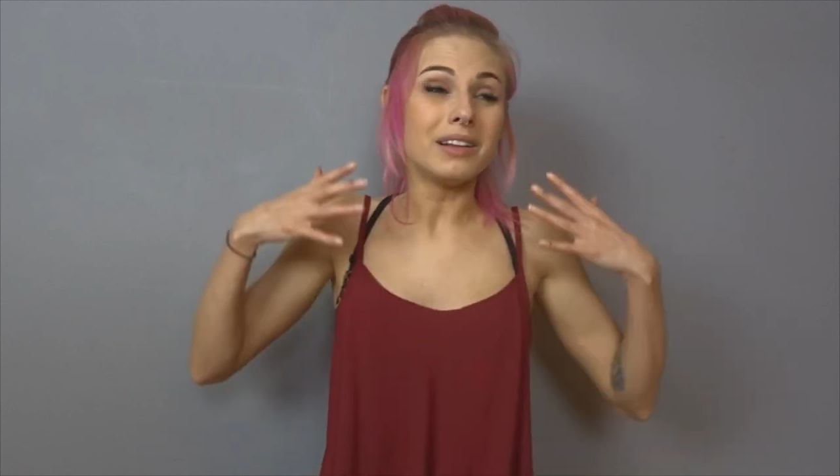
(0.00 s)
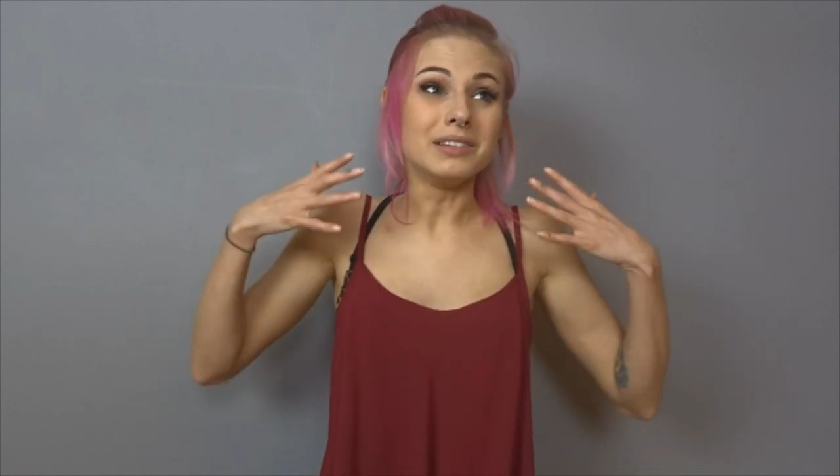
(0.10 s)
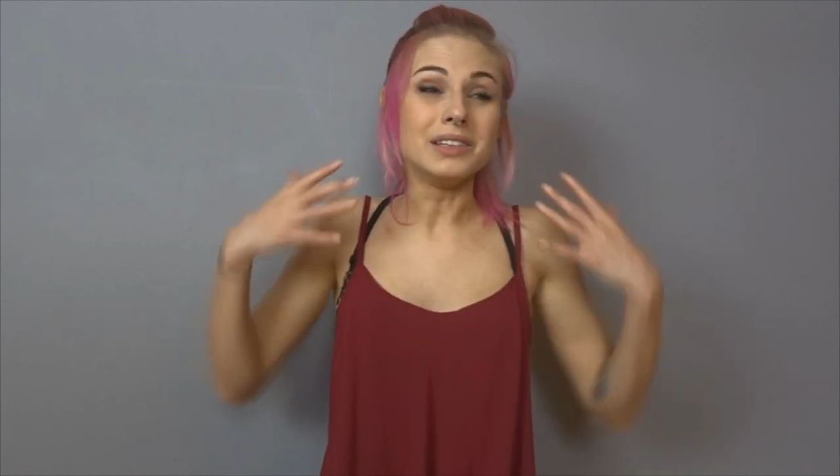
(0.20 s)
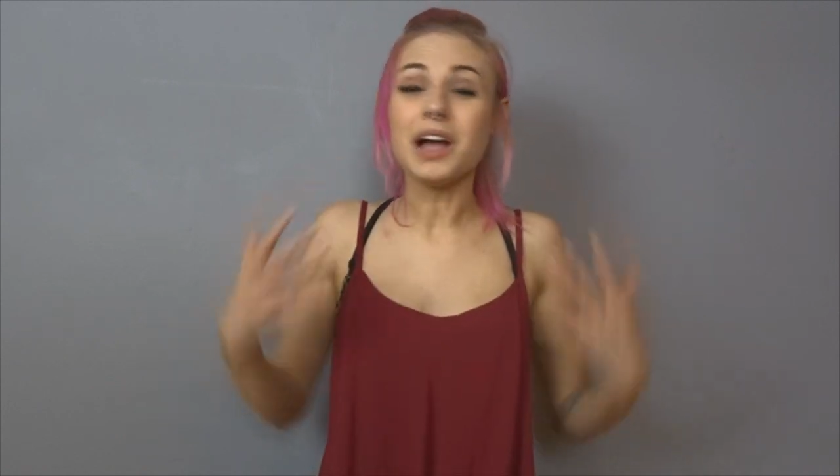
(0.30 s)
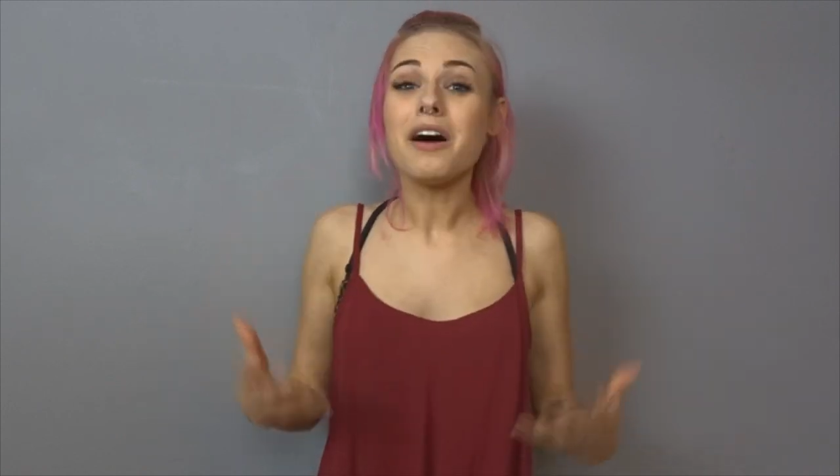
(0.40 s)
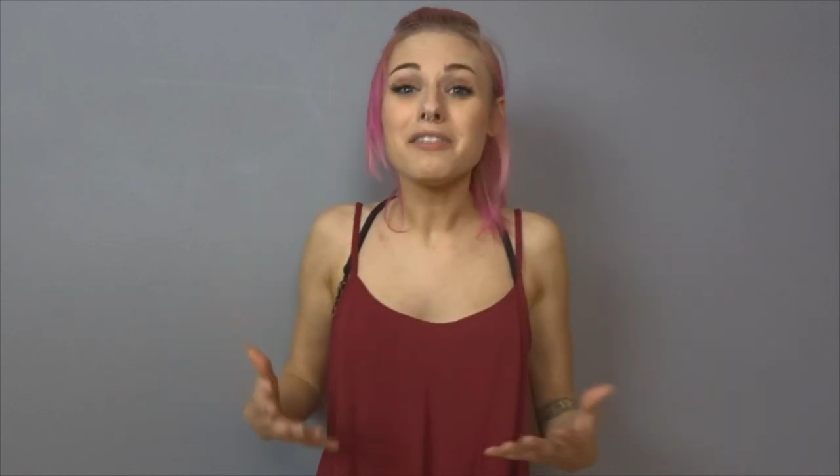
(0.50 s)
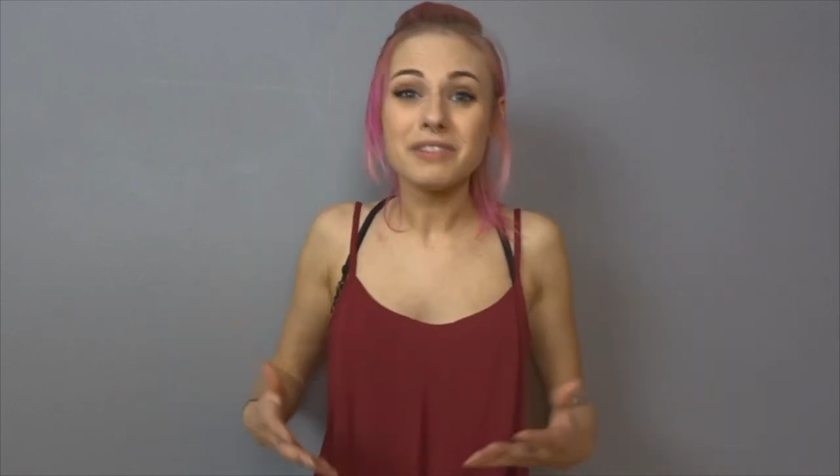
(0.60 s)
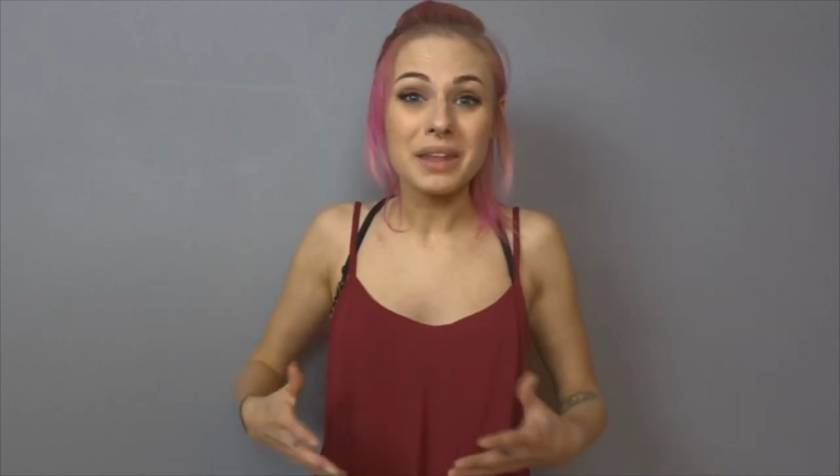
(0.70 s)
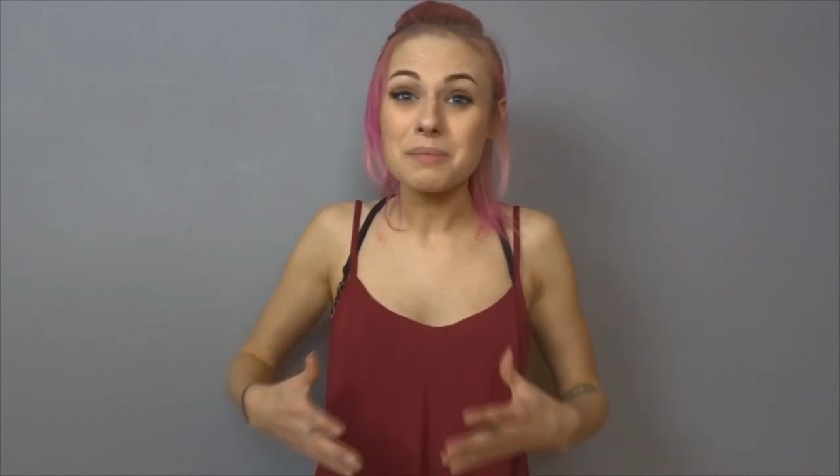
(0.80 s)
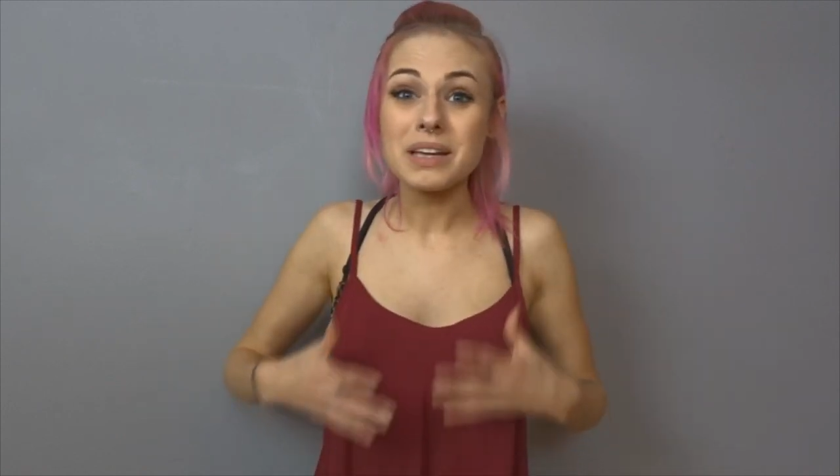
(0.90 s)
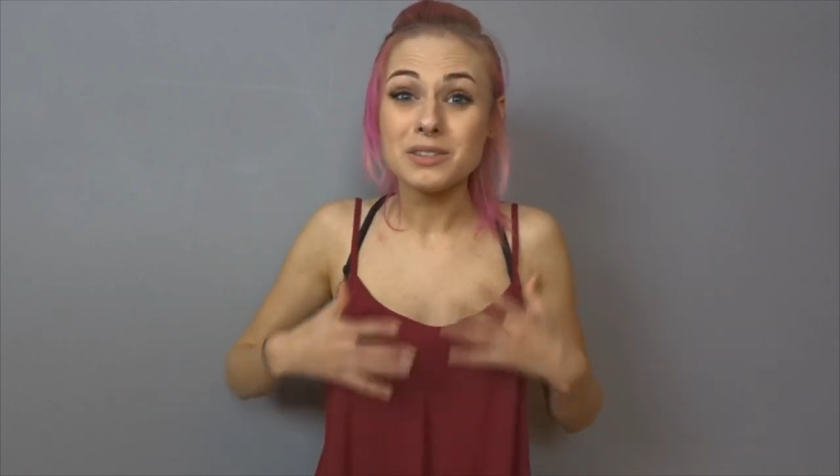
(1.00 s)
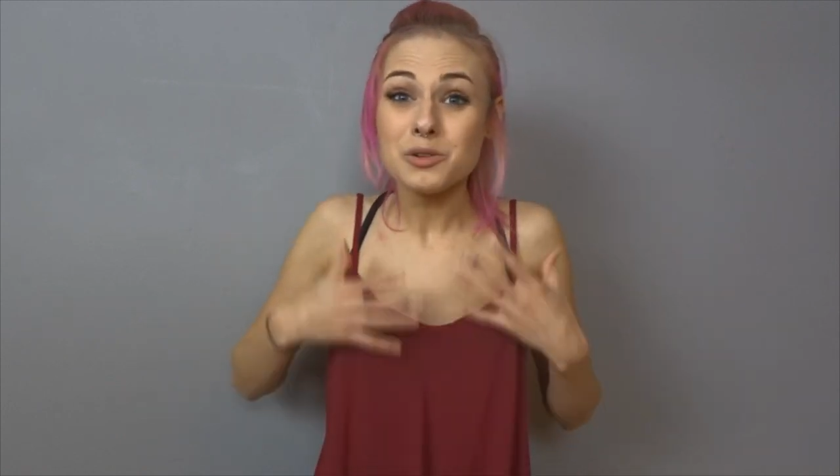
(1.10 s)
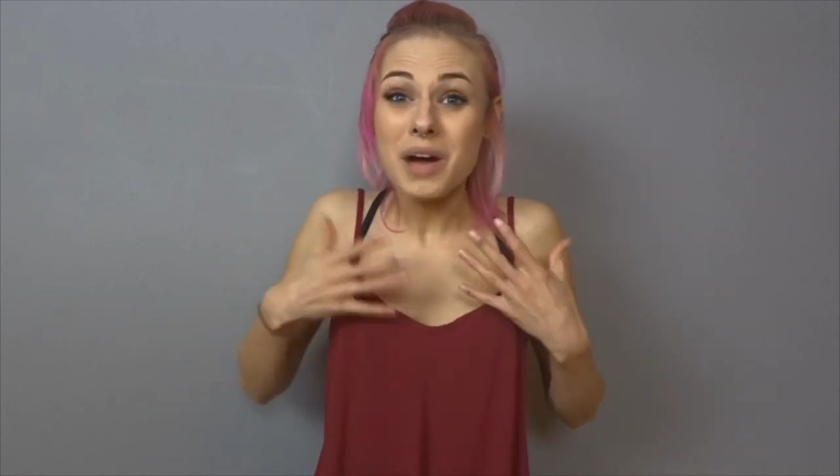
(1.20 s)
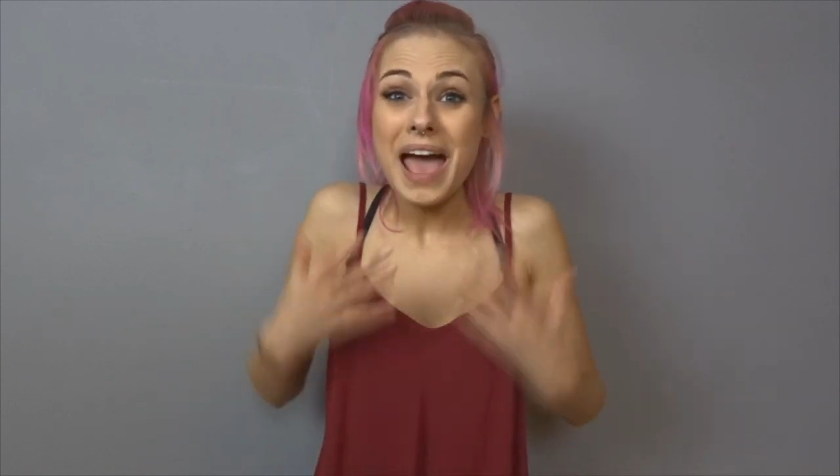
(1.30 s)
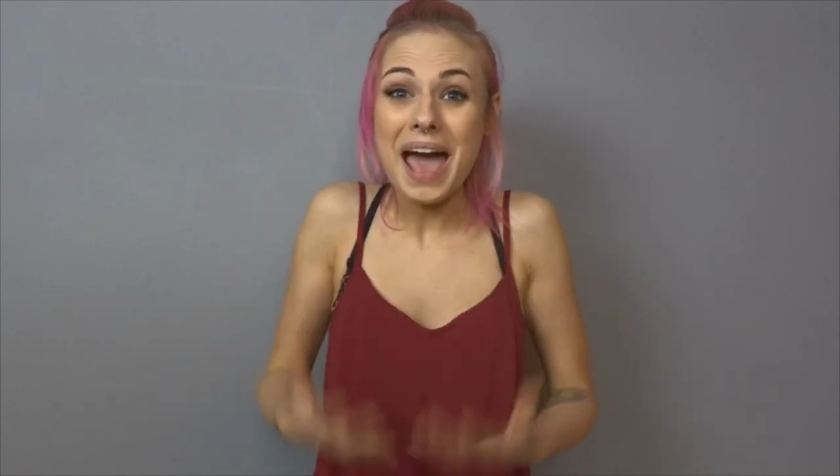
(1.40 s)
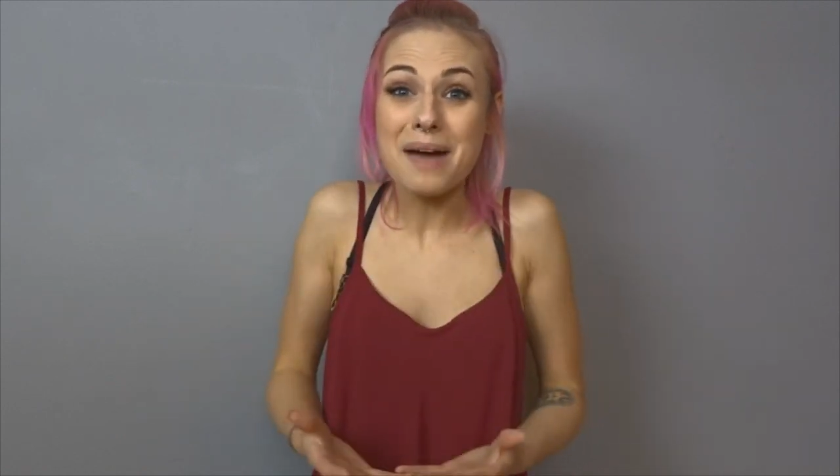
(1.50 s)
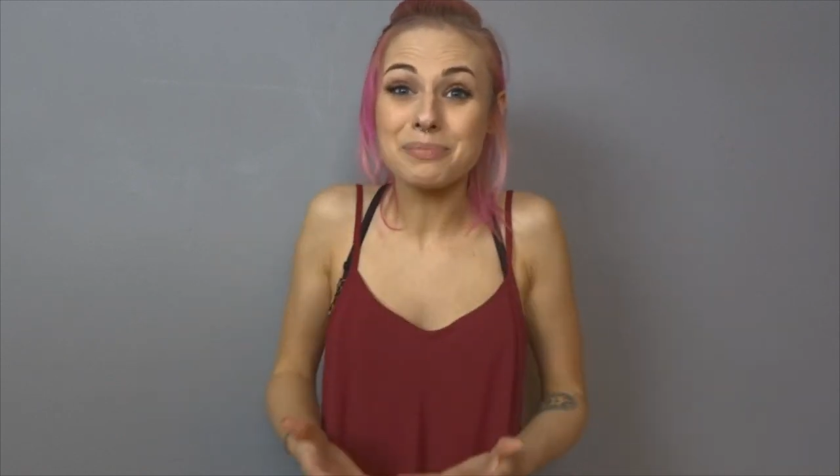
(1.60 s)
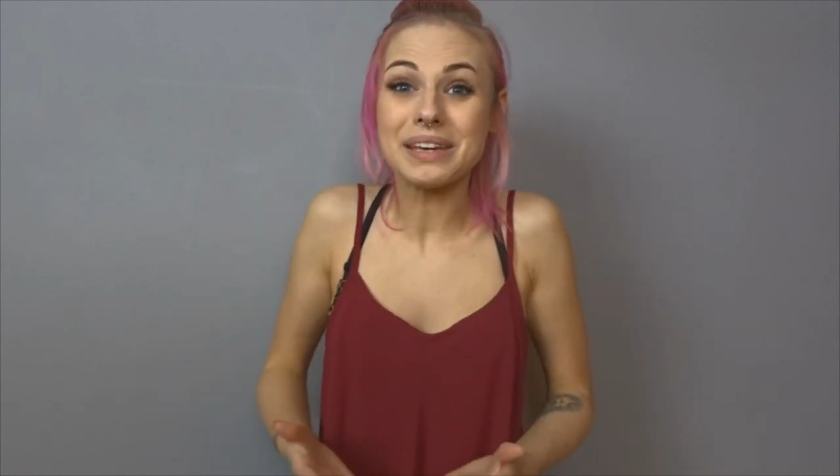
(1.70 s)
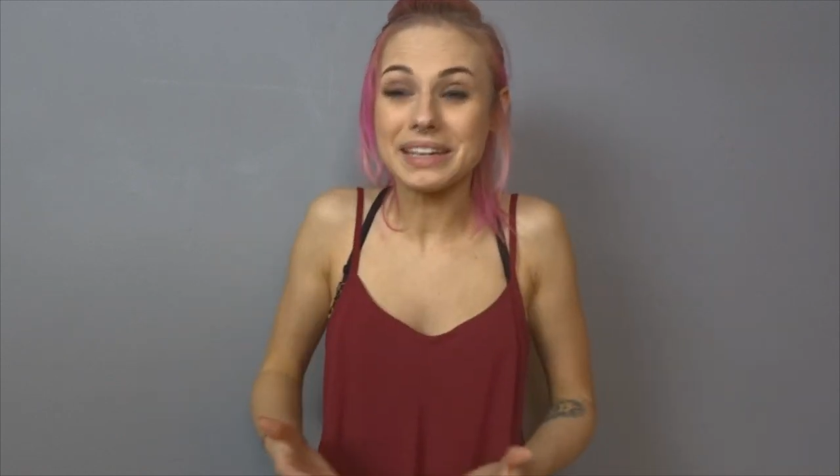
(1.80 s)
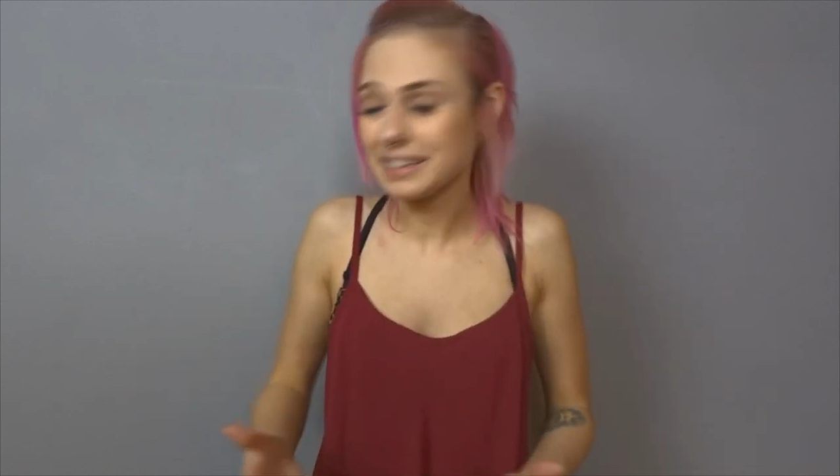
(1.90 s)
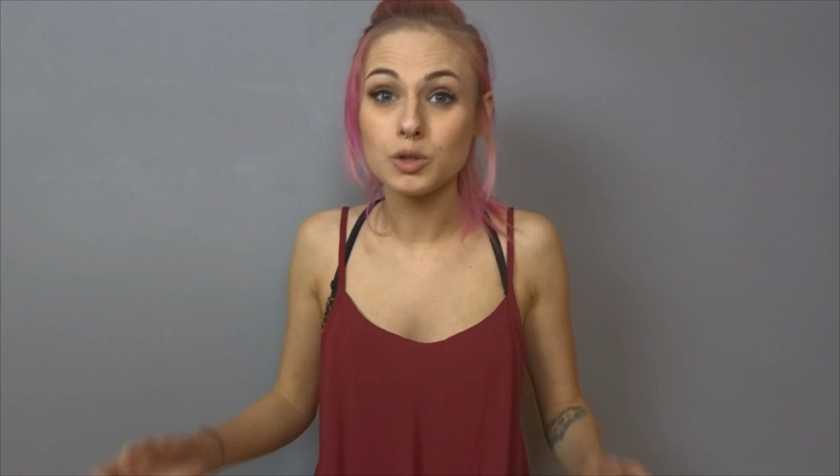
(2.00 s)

love and that make you happy.